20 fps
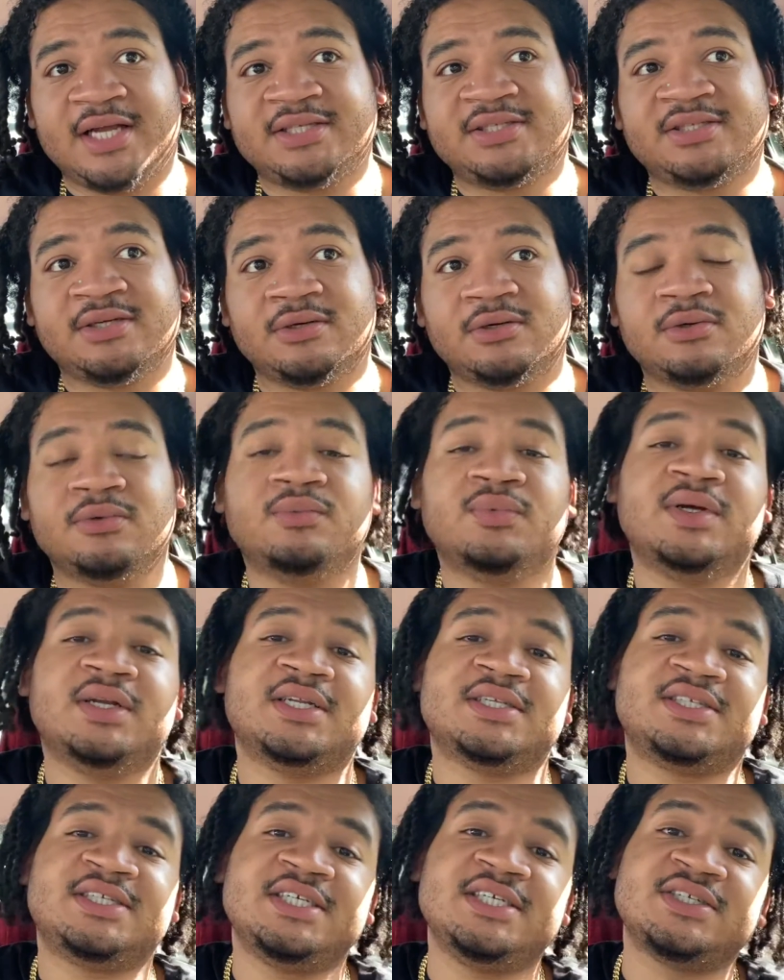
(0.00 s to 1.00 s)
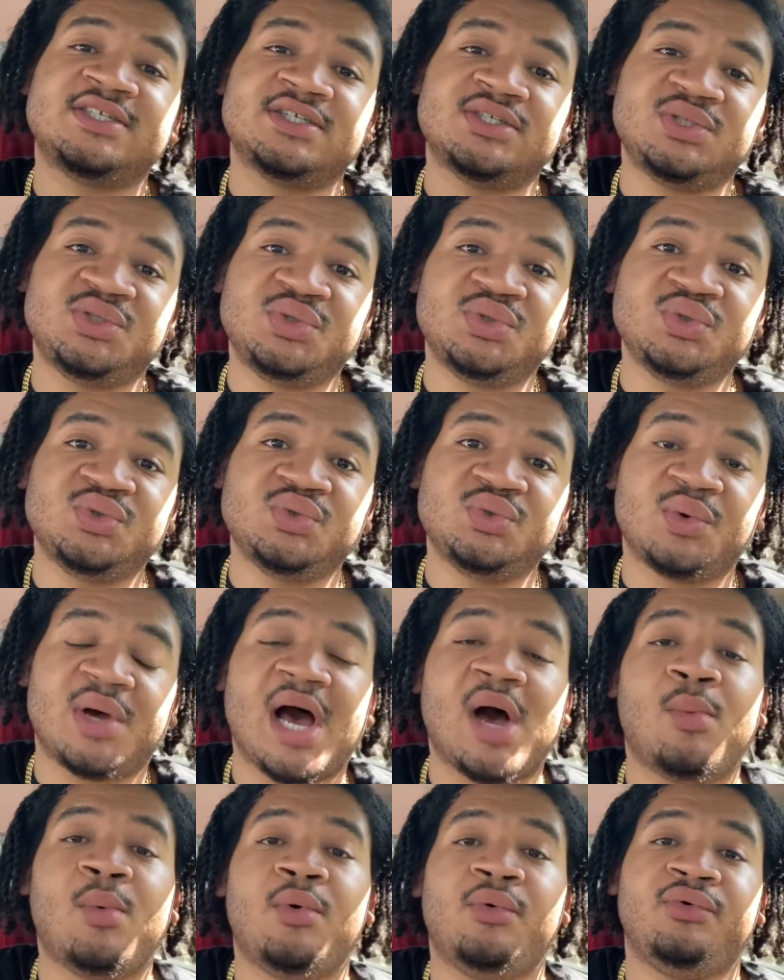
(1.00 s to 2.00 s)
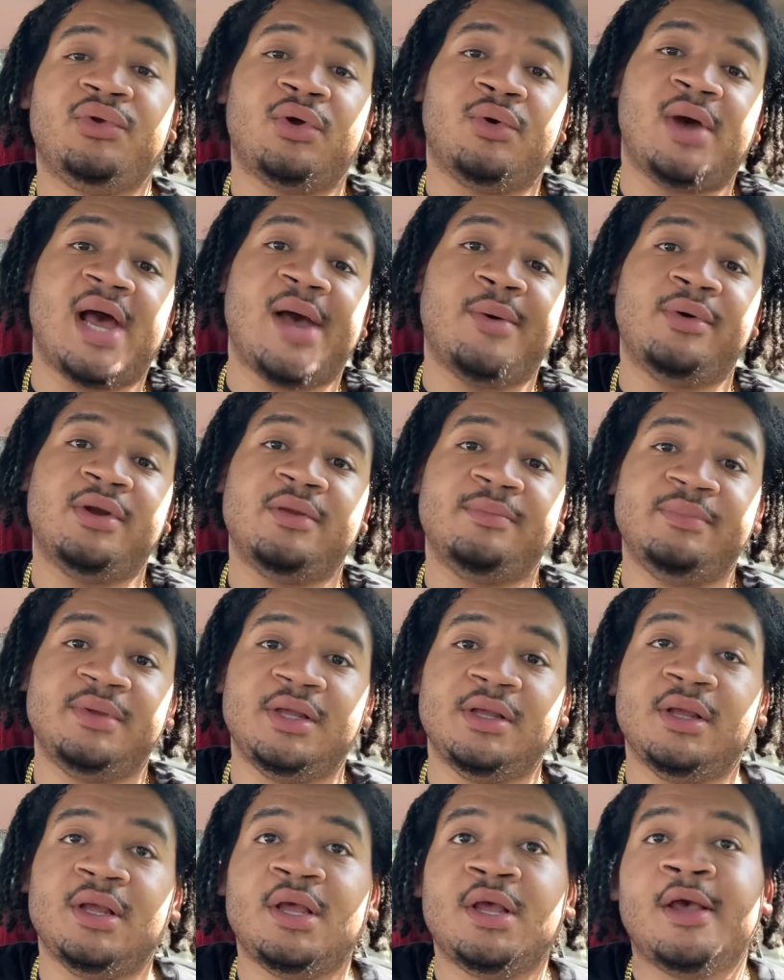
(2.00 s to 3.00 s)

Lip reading: So with a season 2, I won't know how it'd be.